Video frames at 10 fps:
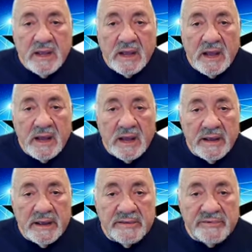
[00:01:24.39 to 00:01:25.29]

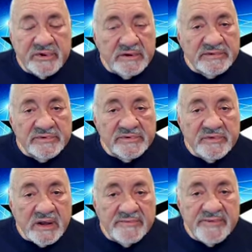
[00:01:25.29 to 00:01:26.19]
and service is
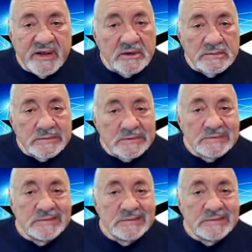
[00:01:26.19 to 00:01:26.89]
not available,